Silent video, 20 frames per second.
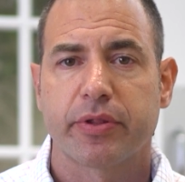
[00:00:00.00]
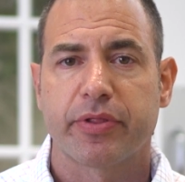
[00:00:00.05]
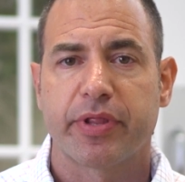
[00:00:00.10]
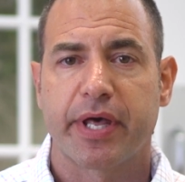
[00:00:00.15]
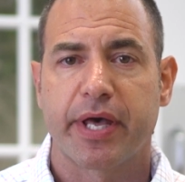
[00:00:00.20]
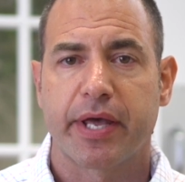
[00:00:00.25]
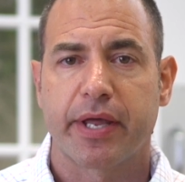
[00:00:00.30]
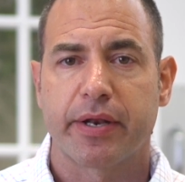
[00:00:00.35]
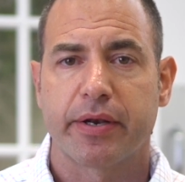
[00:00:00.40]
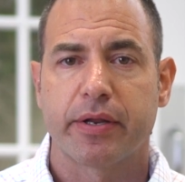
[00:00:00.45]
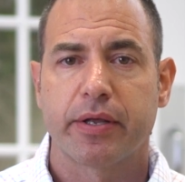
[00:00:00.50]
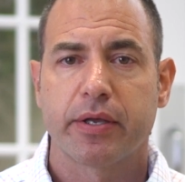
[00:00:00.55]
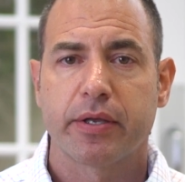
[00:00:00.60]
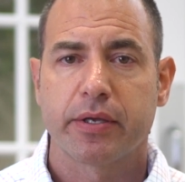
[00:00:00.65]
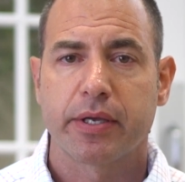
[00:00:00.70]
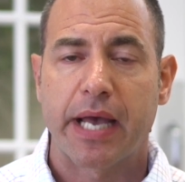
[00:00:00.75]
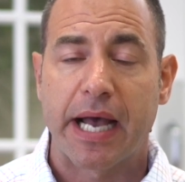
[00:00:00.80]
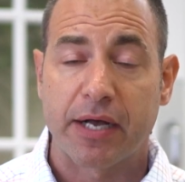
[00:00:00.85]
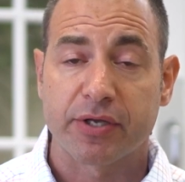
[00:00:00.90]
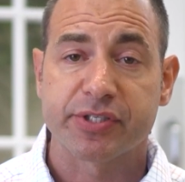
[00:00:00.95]
than
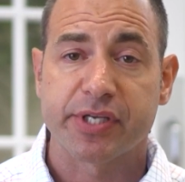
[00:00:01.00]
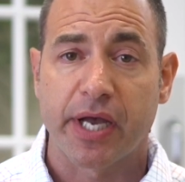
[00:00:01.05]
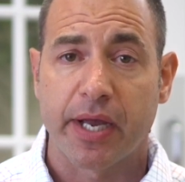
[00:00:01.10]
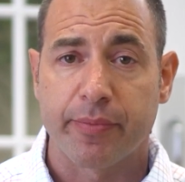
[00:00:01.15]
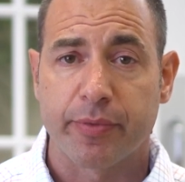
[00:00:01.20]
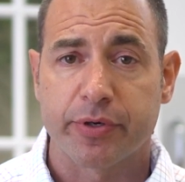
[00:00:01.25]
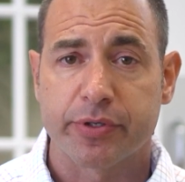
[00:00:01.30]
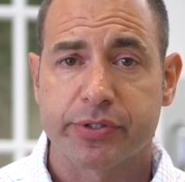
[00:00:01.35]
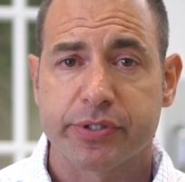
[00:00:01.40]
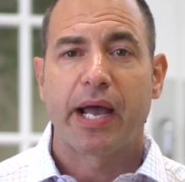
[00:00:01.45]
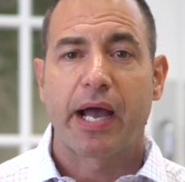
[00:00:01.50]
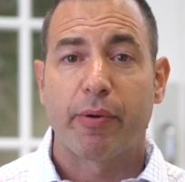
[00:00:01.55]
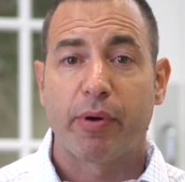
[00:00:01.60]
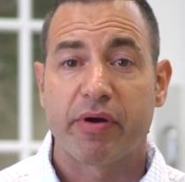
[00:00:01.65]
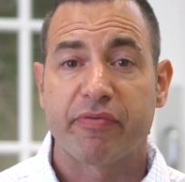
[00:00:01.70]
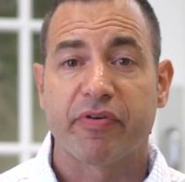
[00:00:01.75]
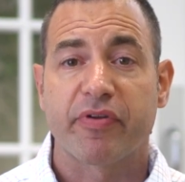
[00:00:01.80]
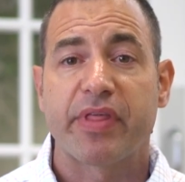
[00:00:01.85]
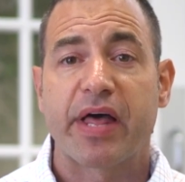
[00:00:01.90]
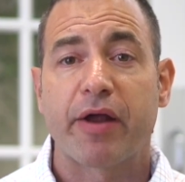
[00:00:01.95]
Alzheimer's.
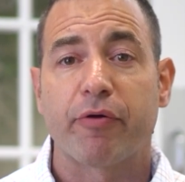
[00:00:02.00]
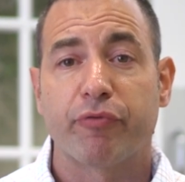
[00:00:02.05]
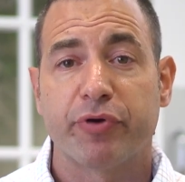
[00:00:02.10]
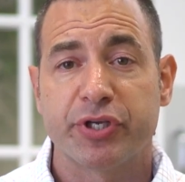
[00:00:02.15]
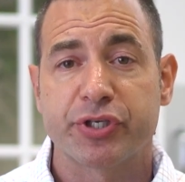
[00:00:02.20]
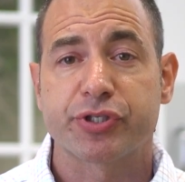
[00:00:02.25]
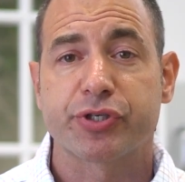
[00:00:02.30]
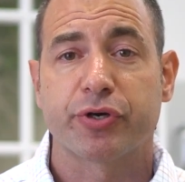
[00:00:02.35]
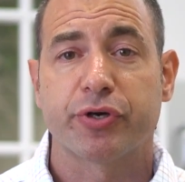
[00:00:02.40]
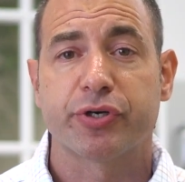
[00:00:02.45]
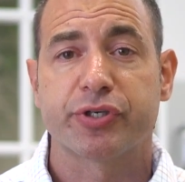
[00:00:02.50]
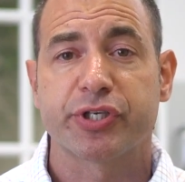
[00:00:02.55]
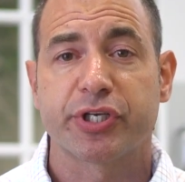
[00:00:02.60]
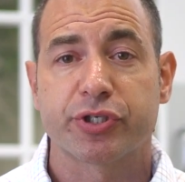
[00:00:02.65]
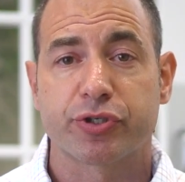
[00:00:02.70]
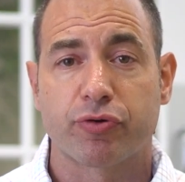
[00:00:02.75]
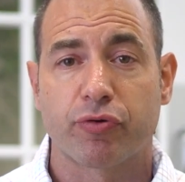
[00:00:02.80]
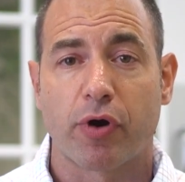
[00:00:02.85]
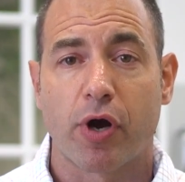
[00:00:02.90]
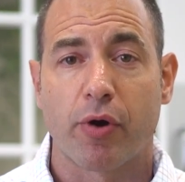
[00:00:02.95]
However, that research
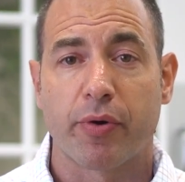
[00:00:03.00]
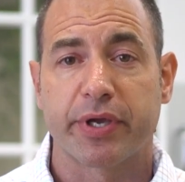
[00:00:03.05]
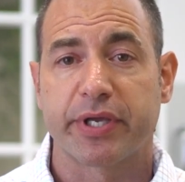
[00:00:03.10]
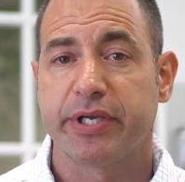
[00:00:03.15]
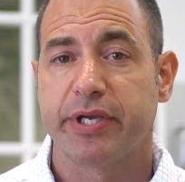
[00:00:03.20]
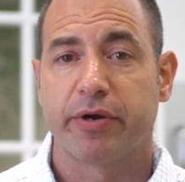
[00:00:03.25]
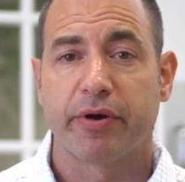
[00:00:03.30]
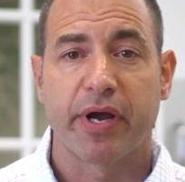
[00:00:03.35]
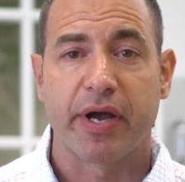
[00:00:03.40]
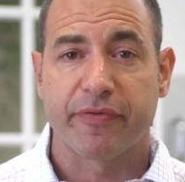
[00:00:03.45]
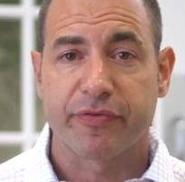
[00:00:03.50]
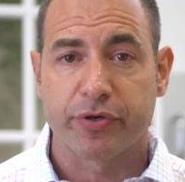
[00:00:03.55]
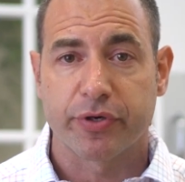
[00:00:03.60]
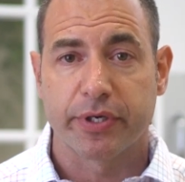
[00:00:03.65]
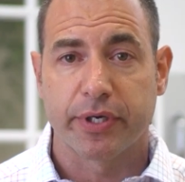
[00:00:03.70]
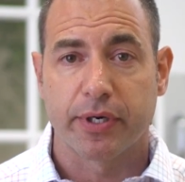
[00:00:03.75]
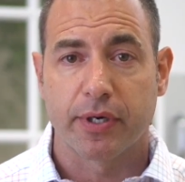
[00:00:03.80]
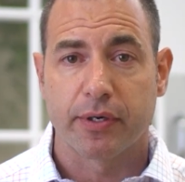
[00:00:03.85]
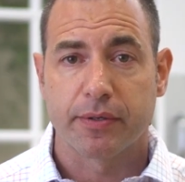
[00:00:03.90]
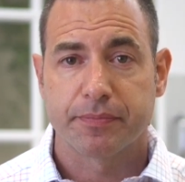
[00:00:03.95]
is growing year after
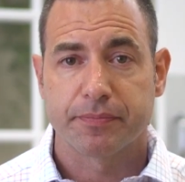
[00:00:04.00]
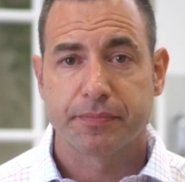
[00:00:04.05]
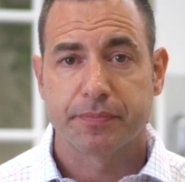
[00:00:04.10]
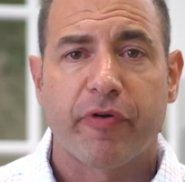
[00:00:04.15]
year.